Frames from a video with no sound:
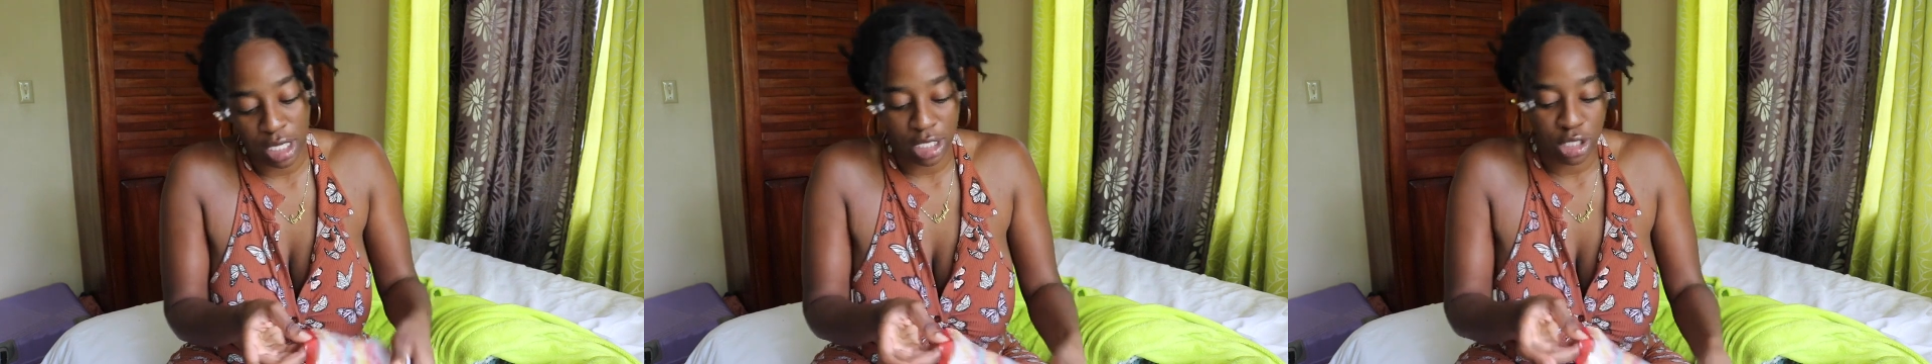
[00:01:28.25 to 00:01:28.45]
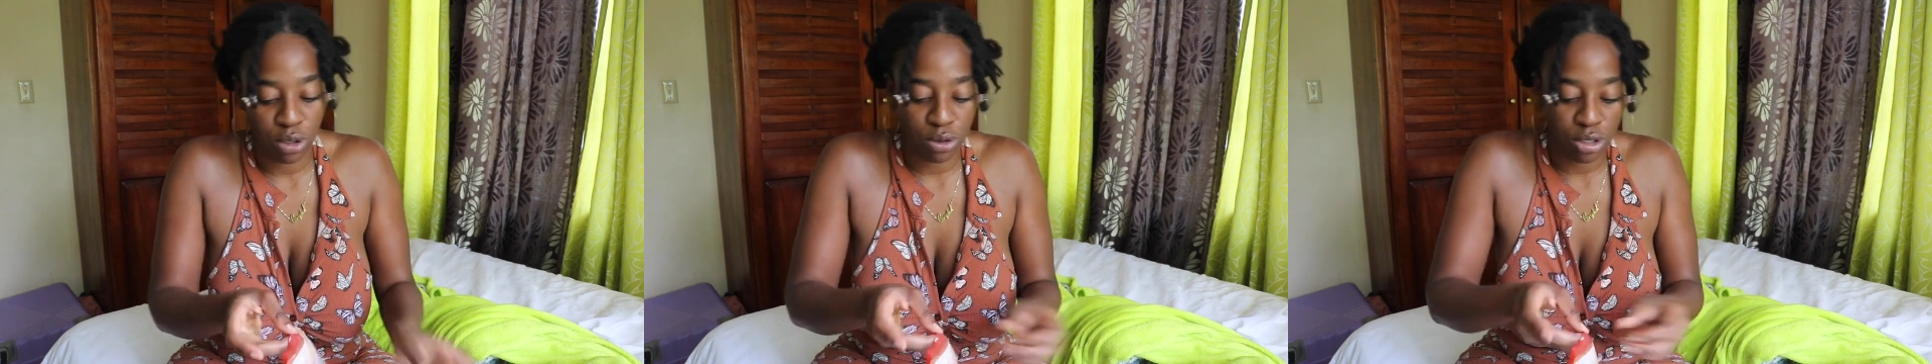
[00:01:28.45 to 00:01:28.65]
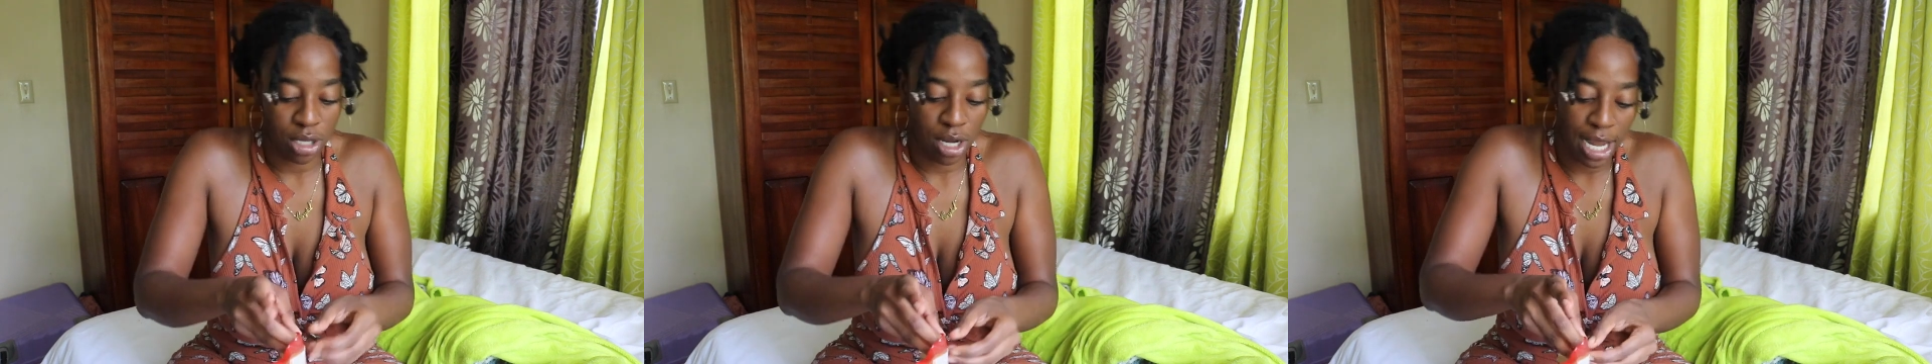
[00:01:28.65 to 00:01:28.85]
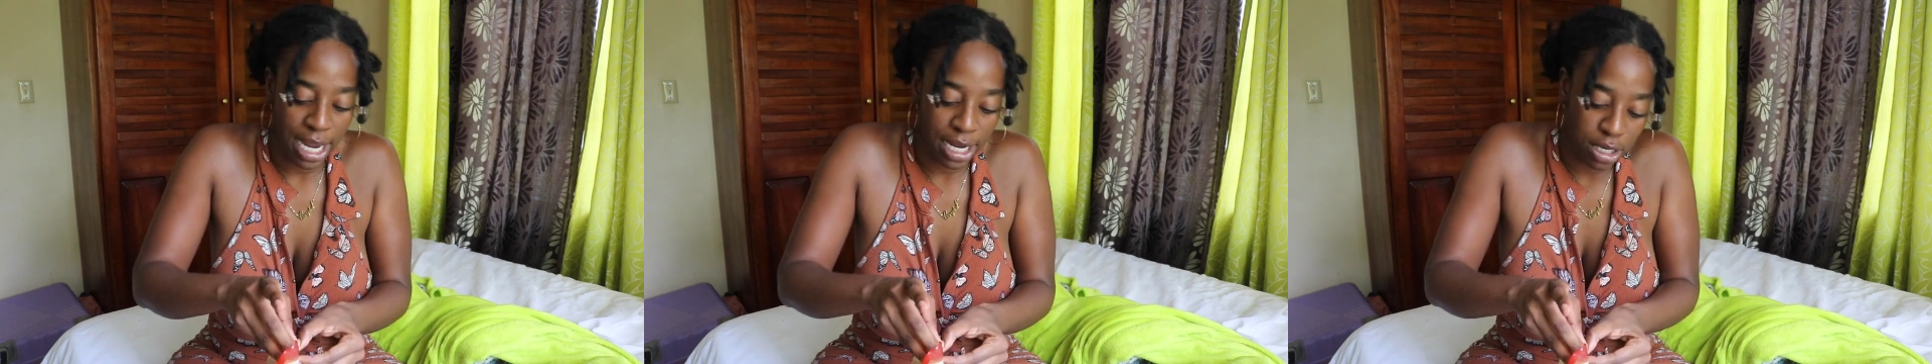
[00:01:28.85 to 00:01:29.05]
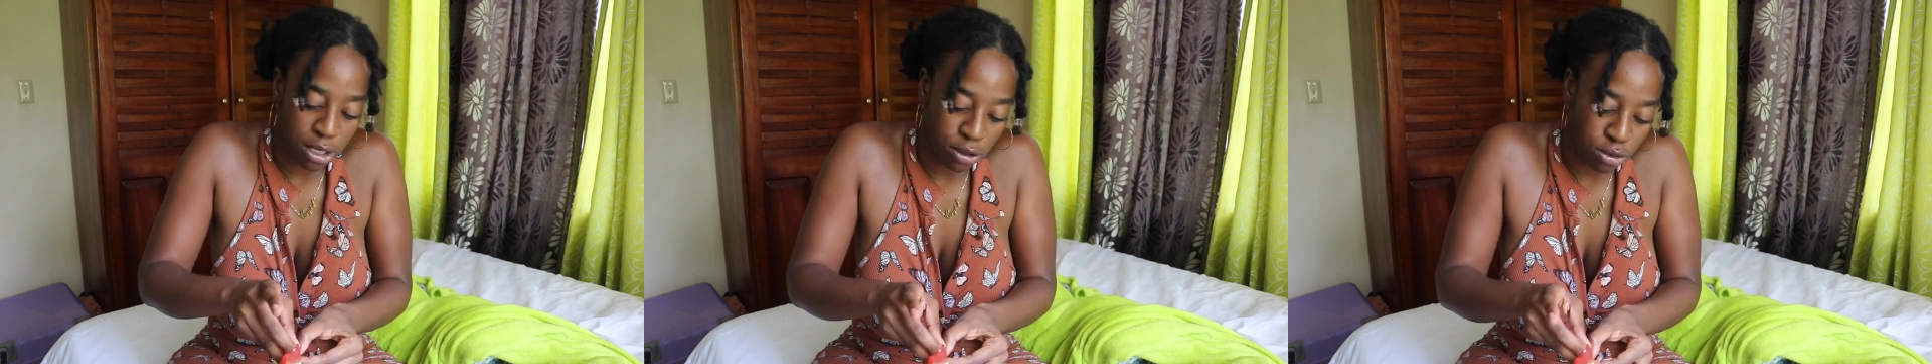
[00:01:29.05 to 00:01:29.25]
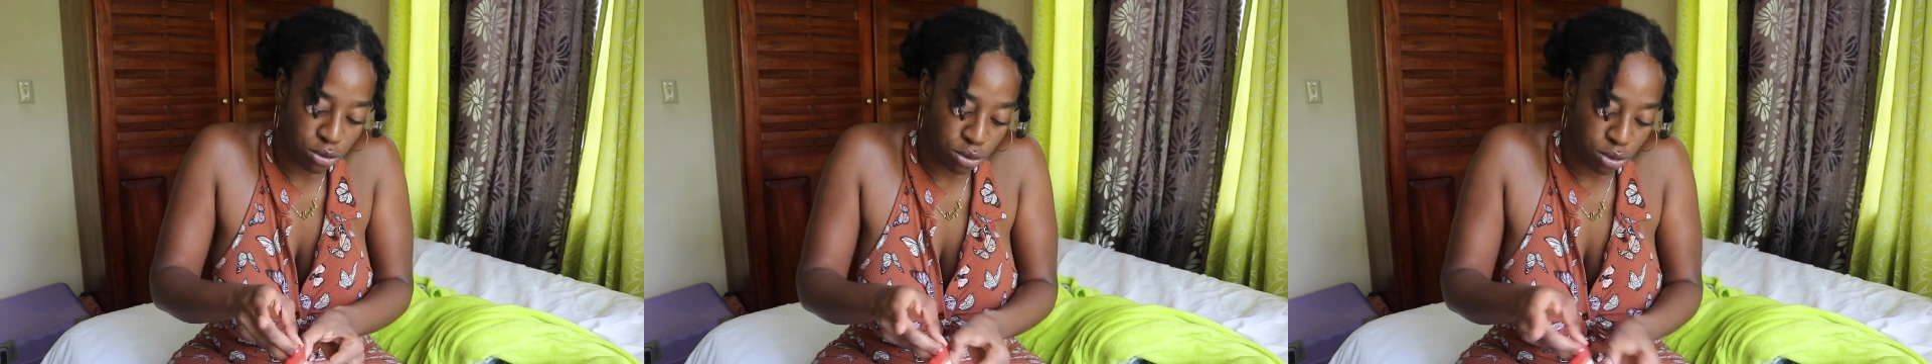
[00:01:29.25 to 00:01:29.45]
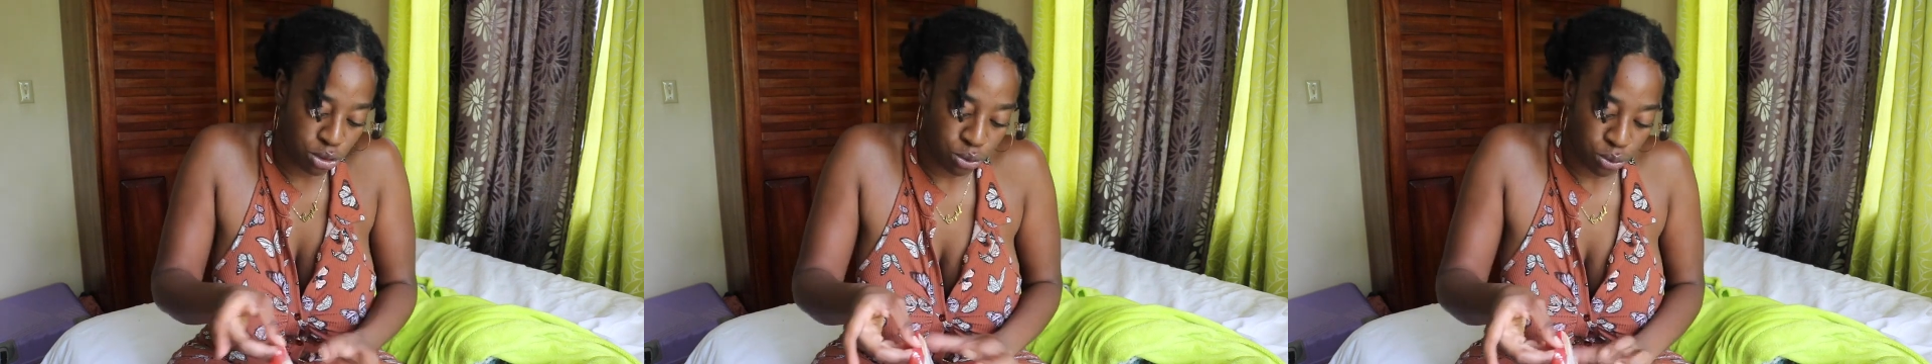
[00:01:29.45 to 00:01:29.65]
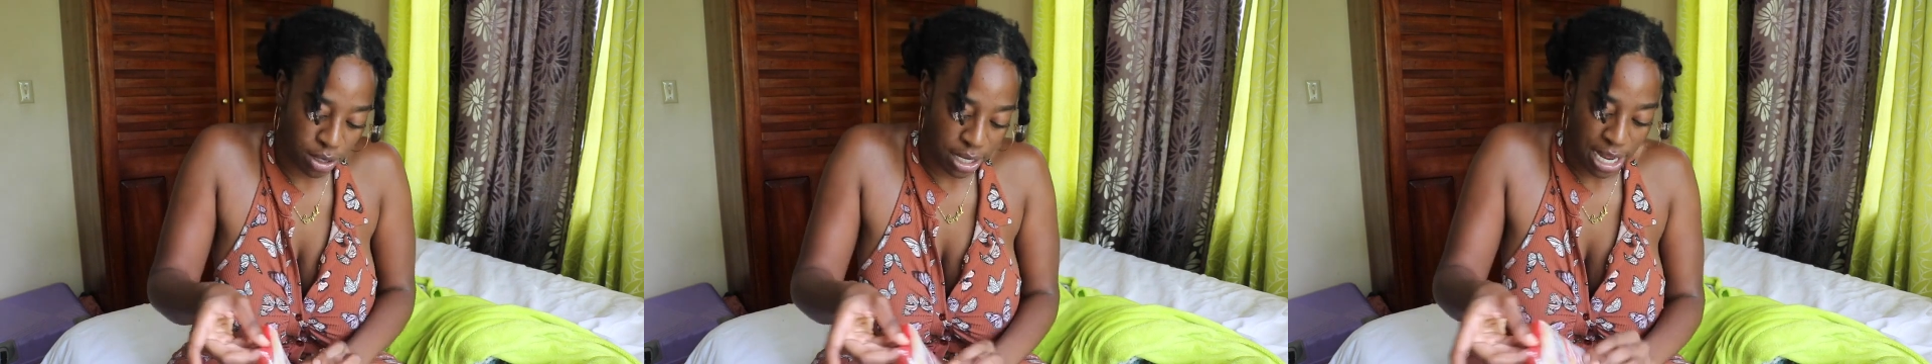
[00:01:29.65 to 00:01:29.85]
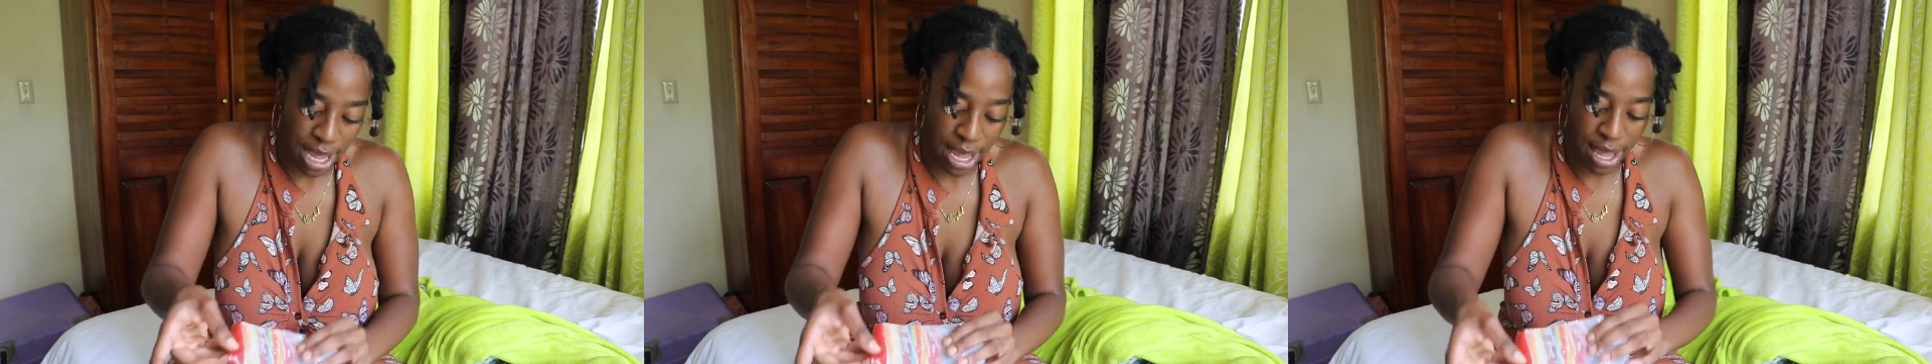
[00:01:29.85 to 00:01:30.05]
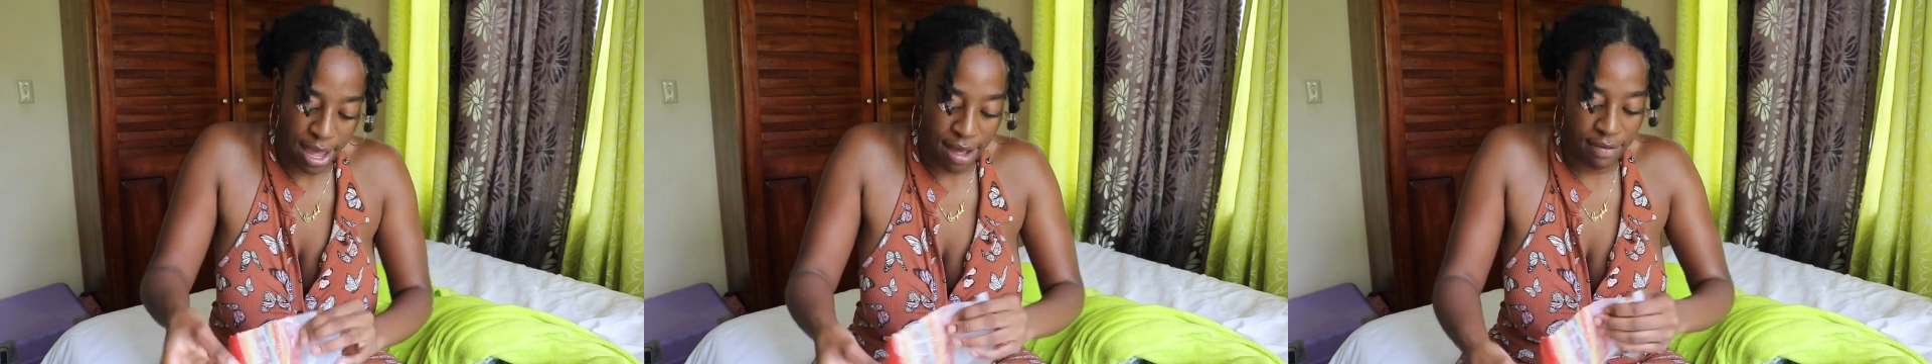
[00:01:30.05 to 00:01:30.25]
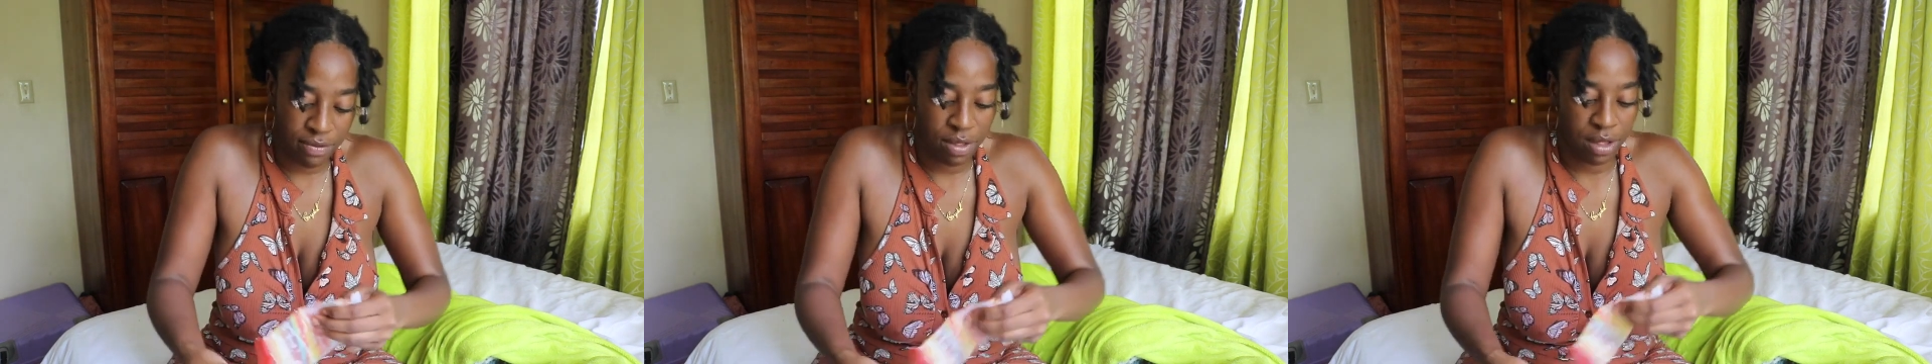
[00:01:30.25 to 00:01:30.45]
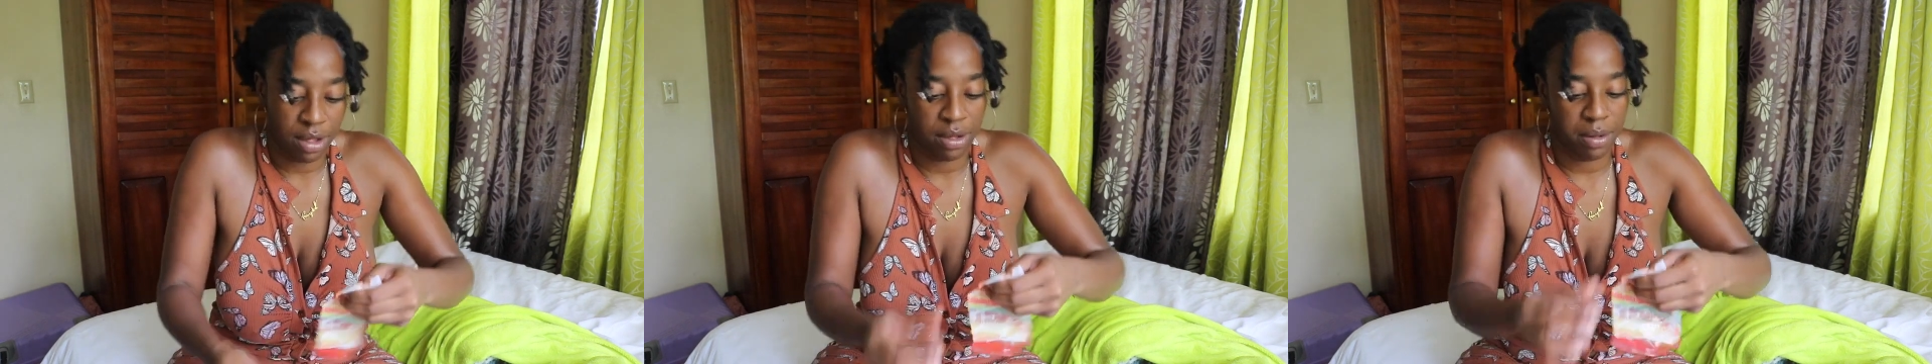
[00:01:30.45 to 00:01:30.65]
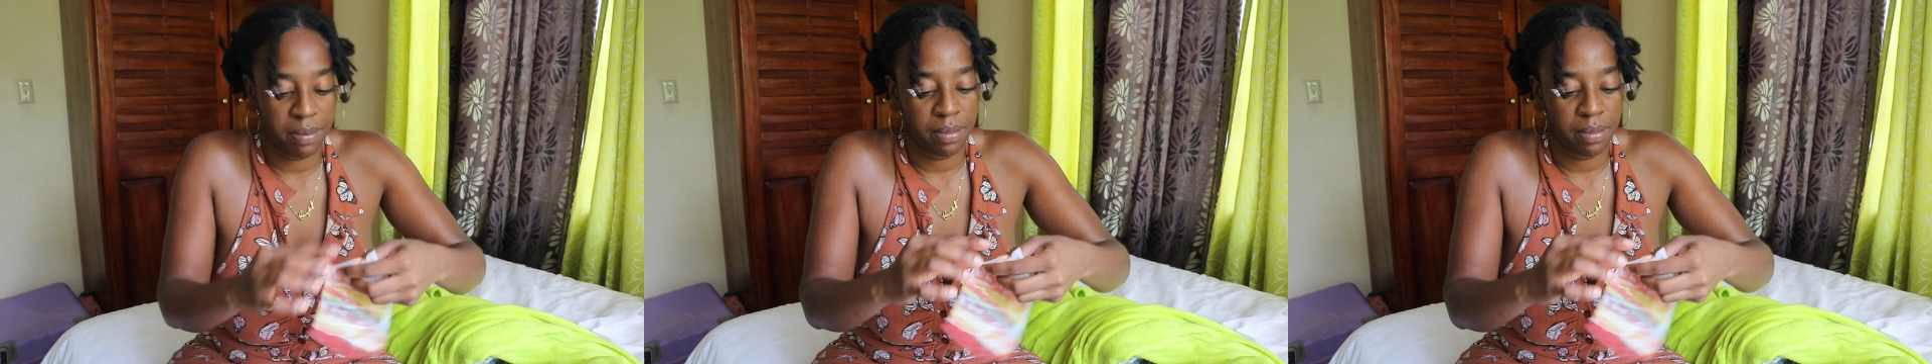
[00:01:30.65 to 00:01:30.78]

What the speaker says: told y'all I had to go to a store to have them.